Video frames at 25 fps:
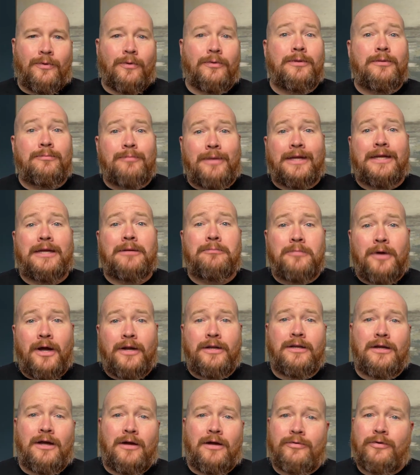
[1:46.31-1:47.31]
making
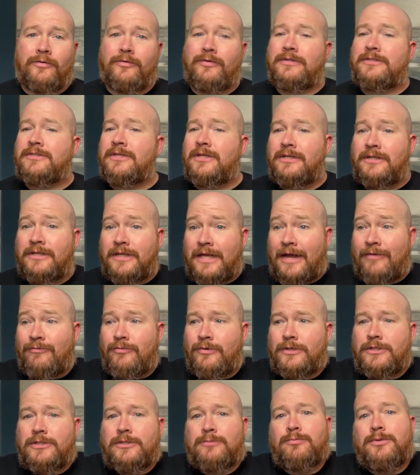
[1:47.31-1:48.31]
money off of it. It's a
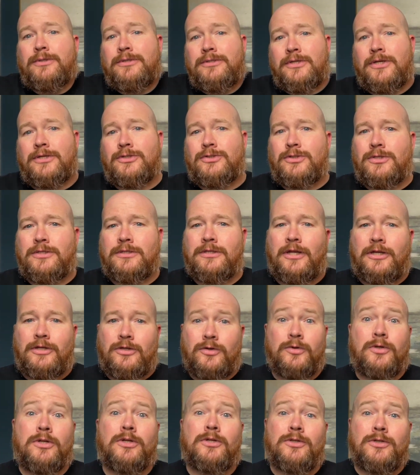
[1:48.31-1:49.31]
leveraged position that
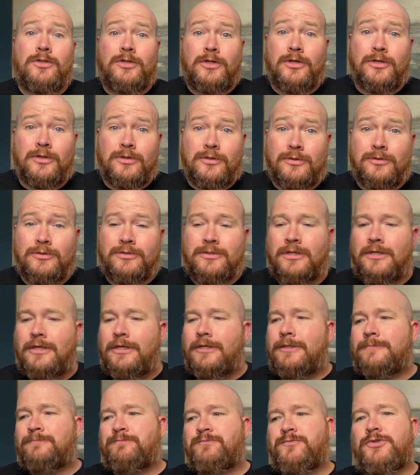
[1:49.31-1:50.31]
you can use
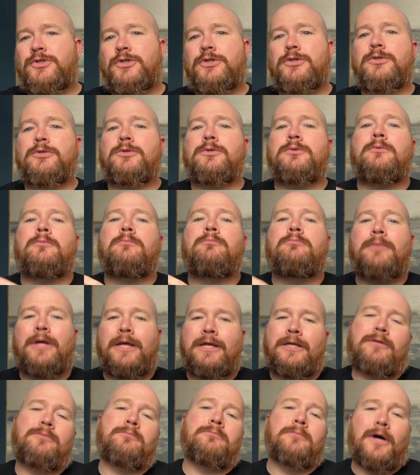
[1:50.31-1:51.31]
to
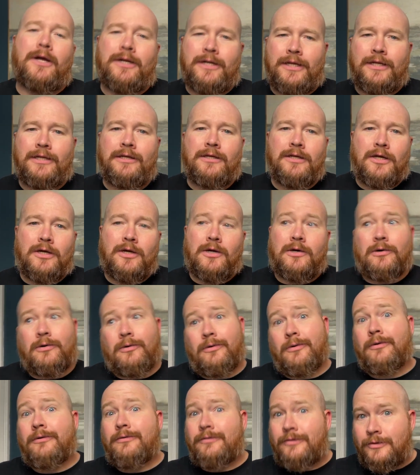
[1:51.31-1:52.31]
make money
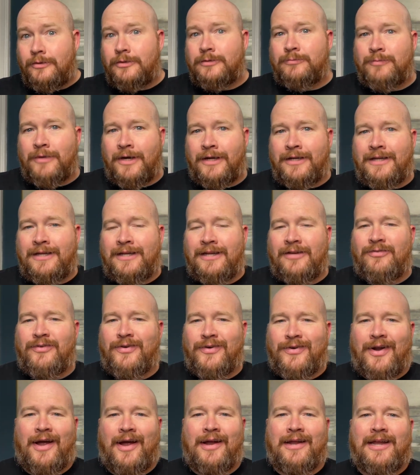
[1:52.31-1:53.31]
or lose money if
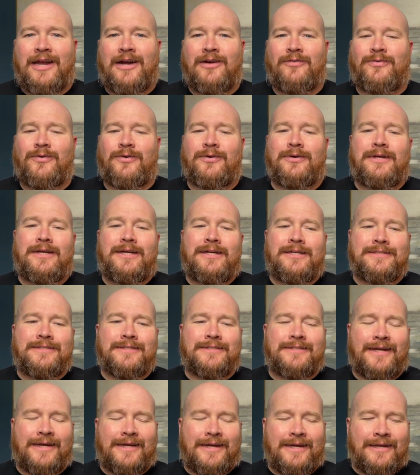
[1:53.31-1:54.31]
you're not careful,
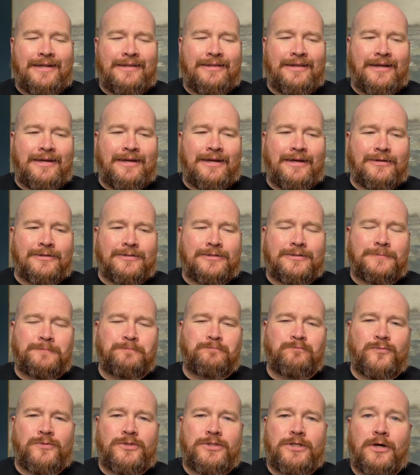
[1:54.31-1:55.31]
just like anything else.
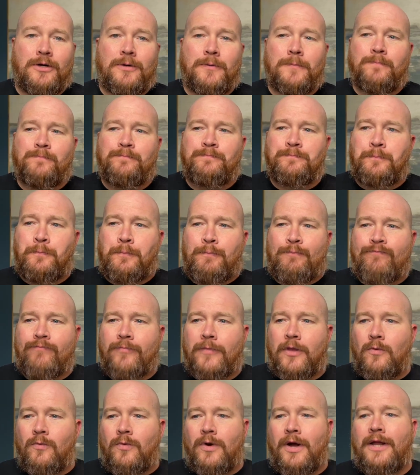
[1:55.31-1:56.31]
So
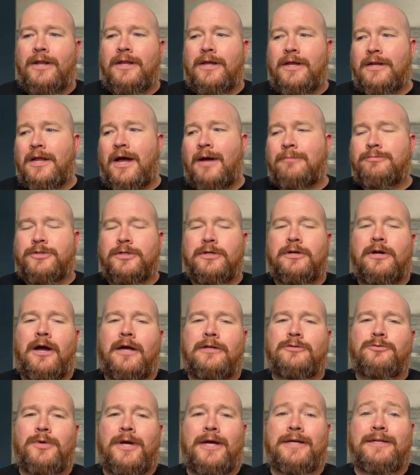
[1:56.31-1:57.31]
what an option
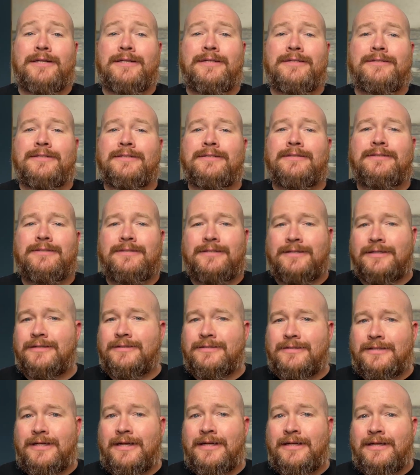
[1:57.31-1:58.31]
contract is
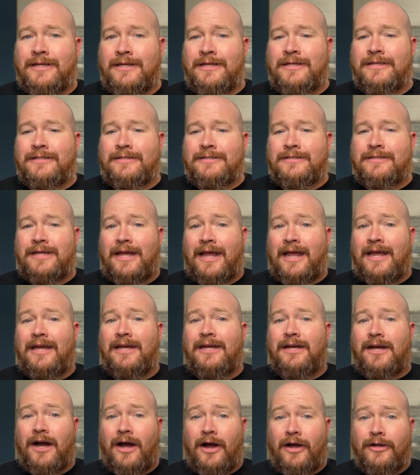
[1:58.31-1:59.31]
this. It is a
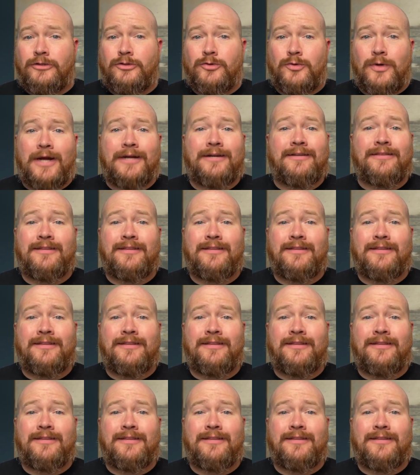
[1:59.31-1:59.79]
contract that